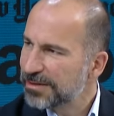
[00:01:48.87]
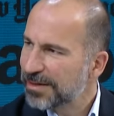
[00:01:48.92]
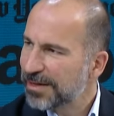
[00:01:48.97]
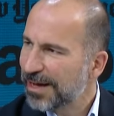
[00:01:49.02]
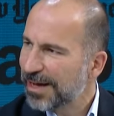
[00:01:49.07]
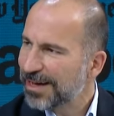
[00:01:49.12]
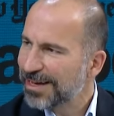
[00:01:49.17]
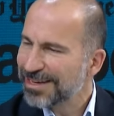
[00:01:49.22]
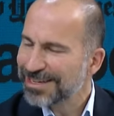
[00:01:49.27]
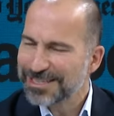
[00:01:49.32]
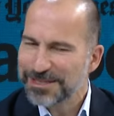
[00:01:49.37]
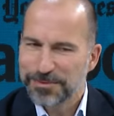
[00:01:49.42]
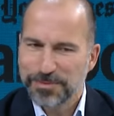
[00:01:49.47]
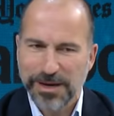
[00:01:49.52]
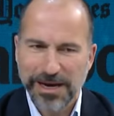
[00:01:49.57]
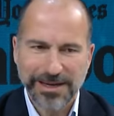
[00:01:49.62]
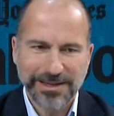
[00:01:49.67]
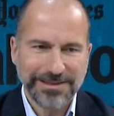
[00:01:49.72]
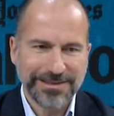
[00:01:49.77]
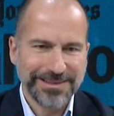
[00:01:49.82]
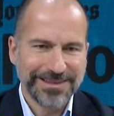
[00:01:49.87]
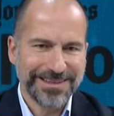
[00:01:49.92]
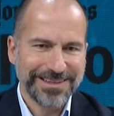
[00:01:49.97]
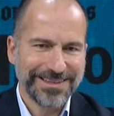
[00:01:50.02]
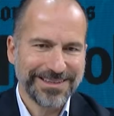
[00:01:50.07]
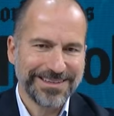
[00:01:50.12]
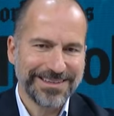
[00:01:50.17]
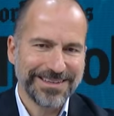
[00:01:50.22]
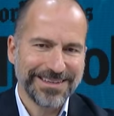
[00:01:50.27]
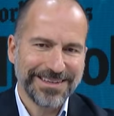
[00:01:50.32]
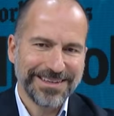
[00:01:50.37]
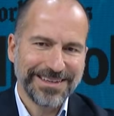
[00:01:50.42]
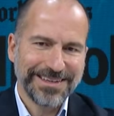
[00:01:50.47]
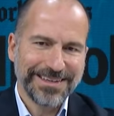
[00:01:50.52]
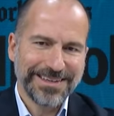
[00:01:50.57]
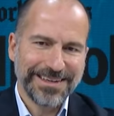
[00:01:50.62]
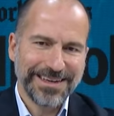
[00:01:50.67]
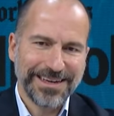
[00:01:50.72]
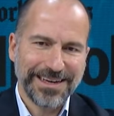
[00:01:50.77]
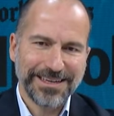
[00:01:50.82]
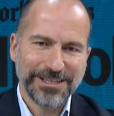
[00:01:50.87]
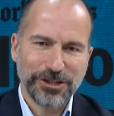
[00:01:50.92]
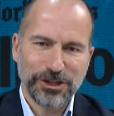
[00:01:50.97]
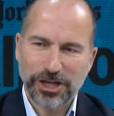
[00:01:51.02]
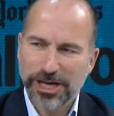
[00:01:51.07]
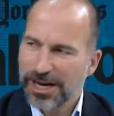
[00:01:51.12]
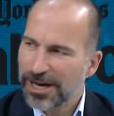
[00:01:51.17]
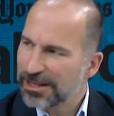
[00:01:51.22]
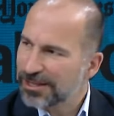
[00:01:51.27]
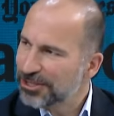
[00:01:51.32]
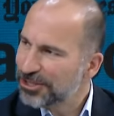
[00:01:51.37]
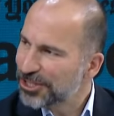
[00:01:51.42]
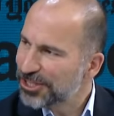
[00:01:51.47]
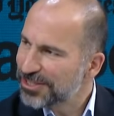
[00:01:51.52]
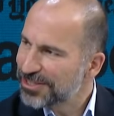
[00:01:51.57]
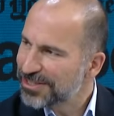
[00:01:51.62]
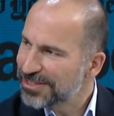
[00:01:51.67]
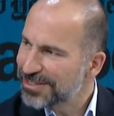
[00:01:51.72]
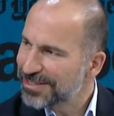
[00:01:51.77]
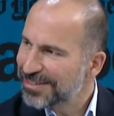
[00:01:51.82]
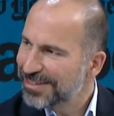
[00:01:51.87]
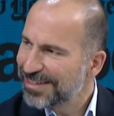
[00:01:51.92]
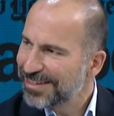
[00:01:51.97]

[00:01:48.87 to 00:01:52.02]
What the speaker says: I expected challenges,